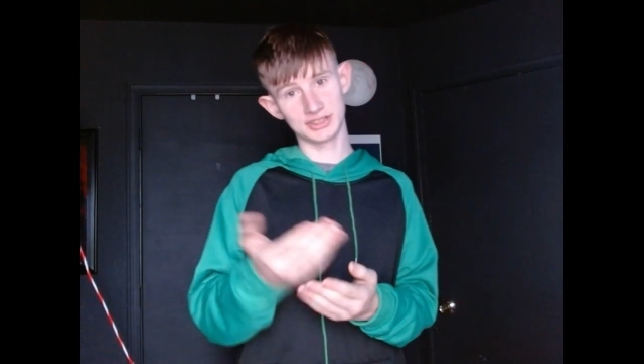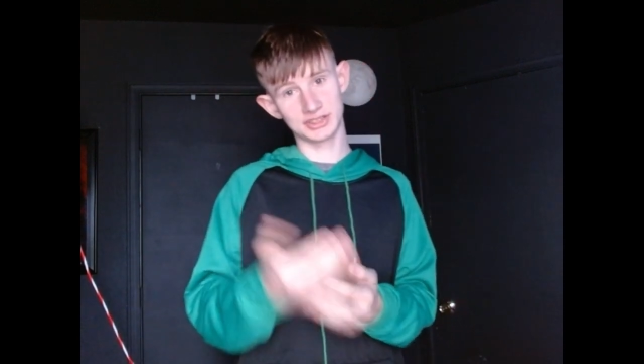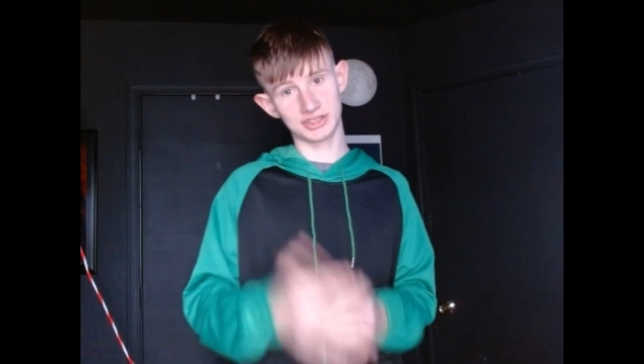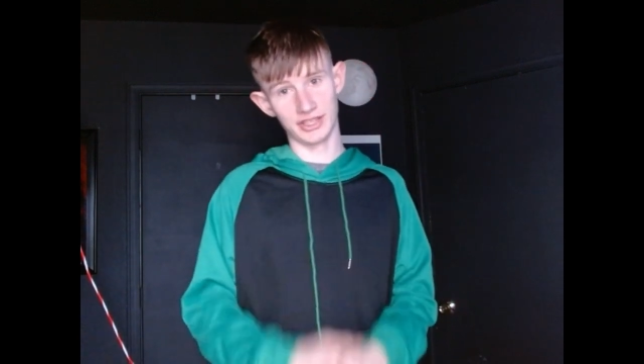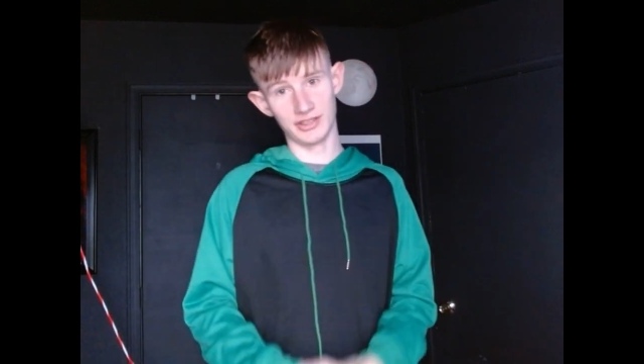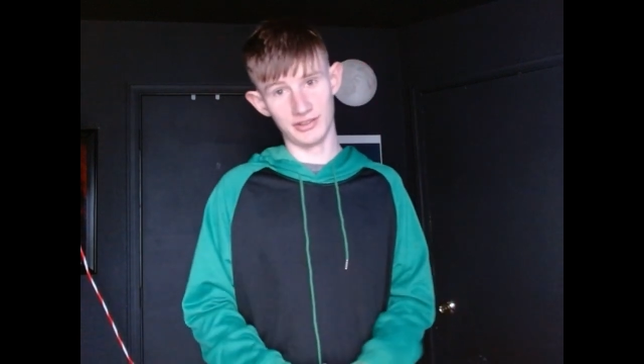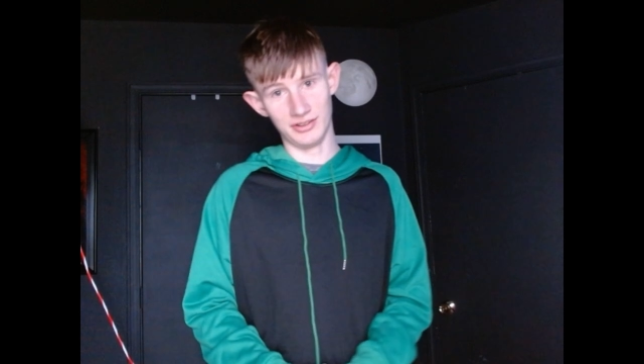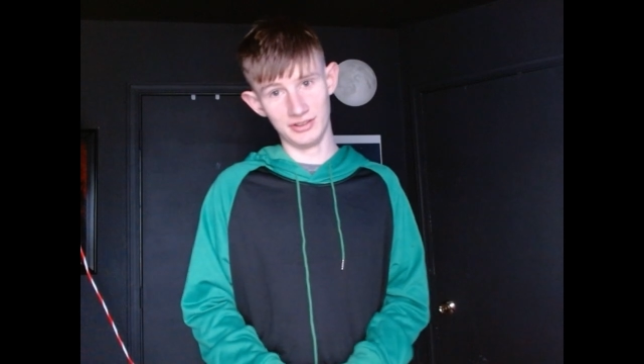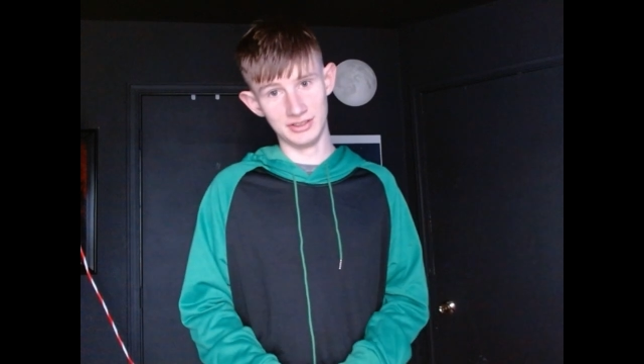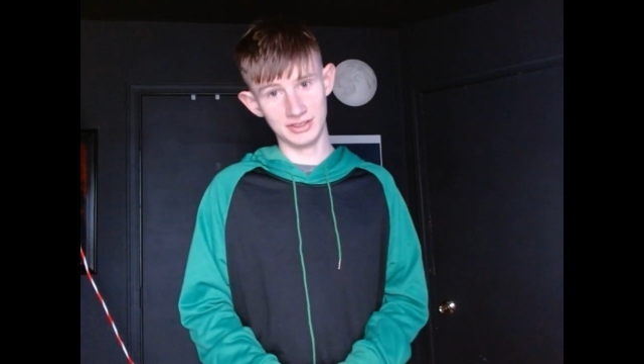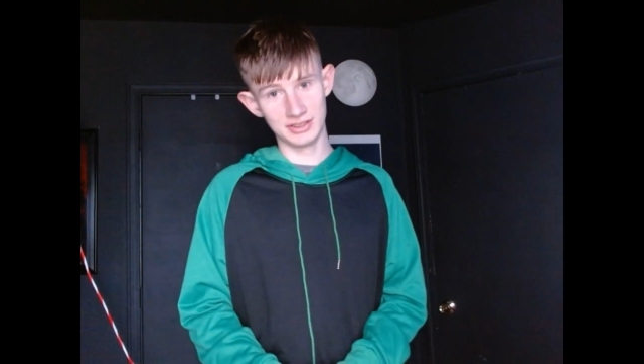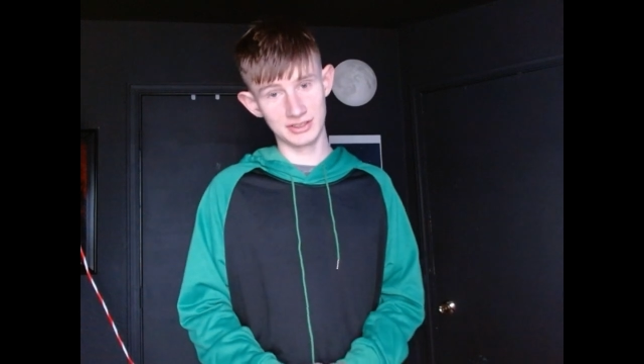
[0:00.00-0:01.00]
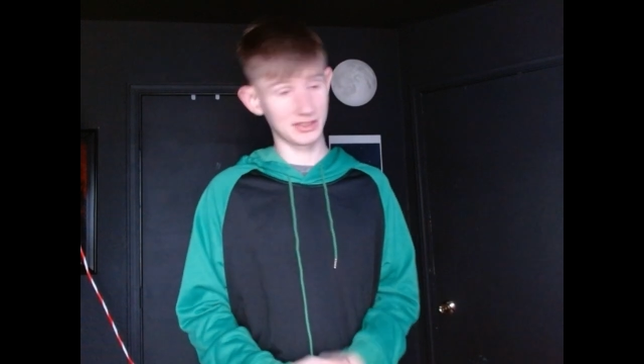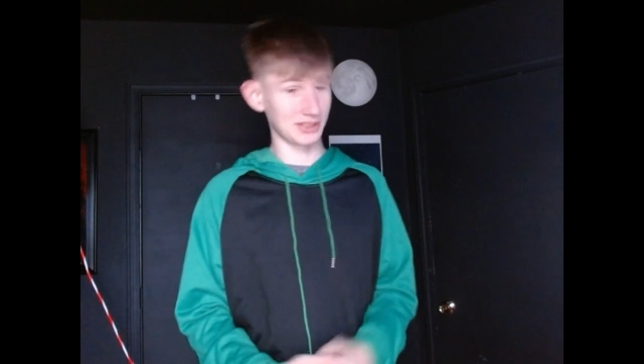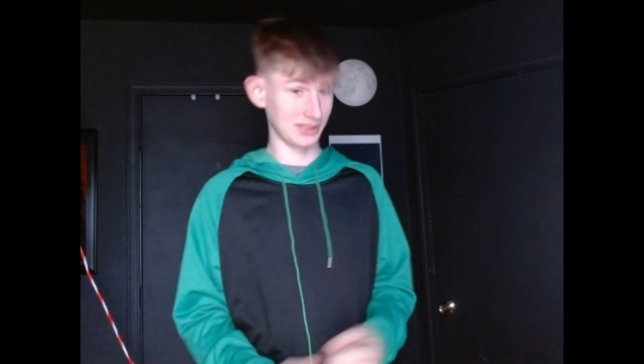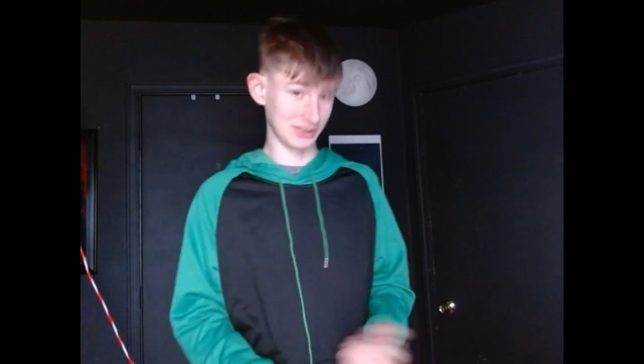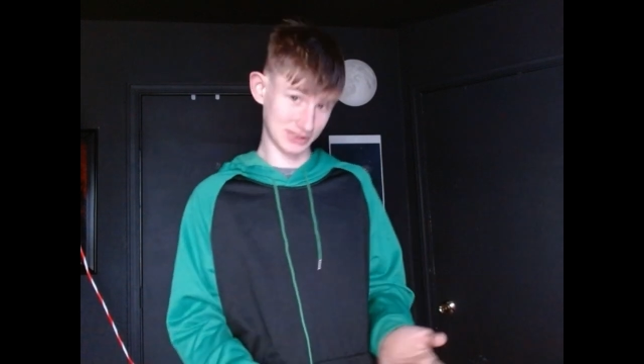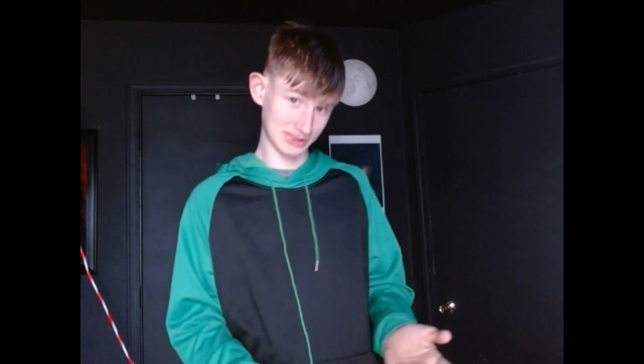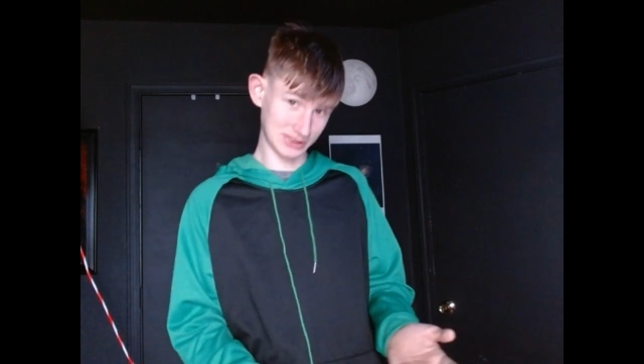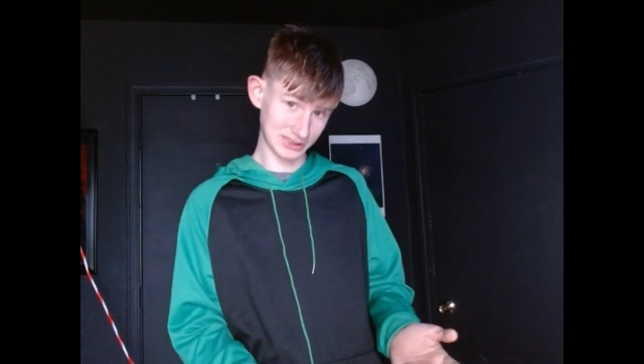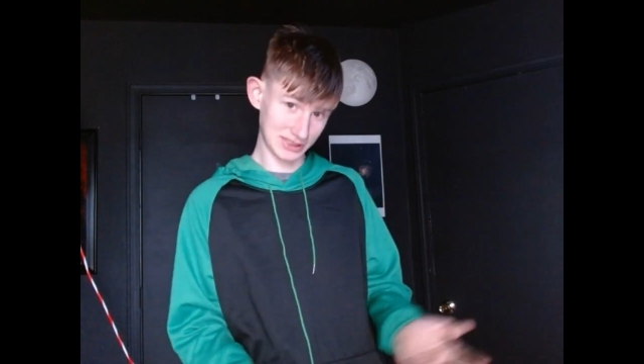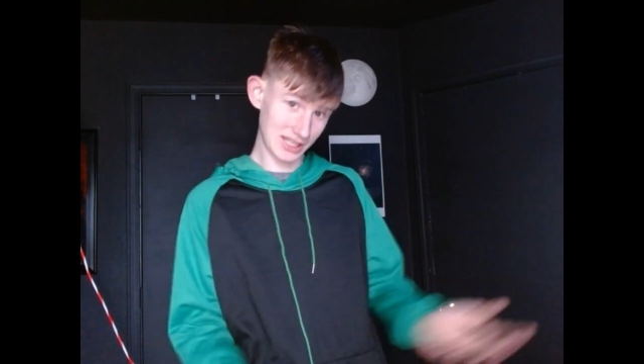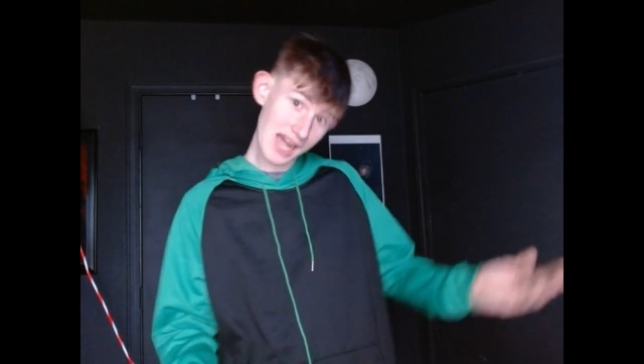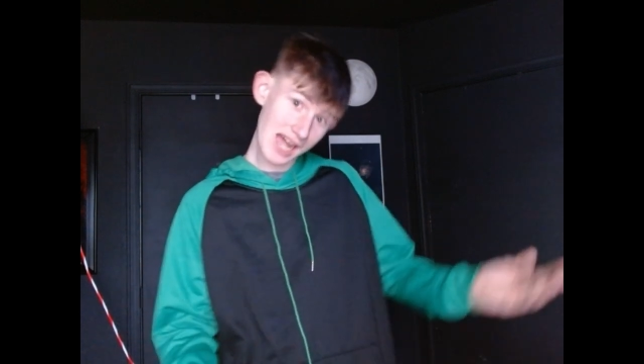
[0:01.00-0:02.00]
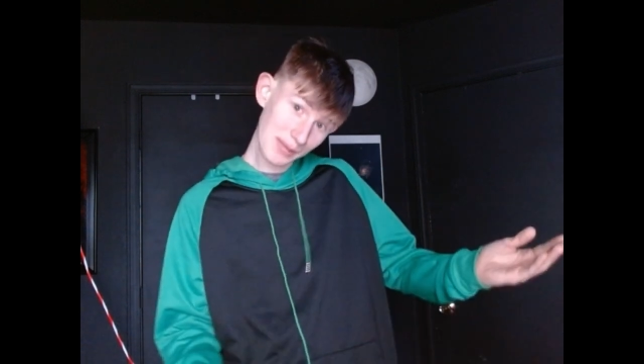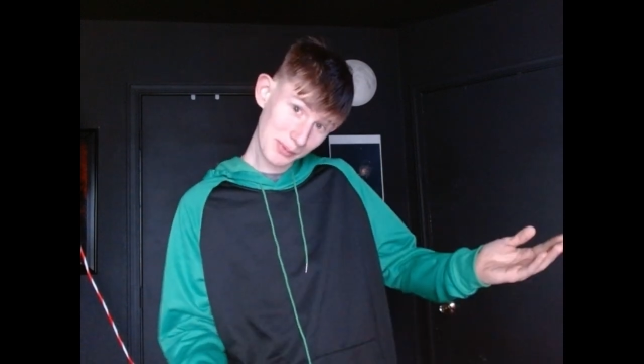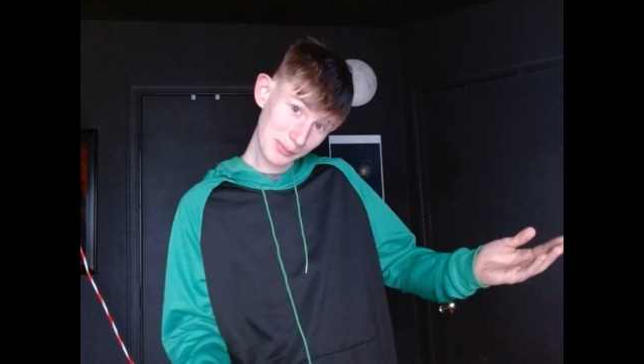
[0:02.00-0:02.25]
channel? Because I'm a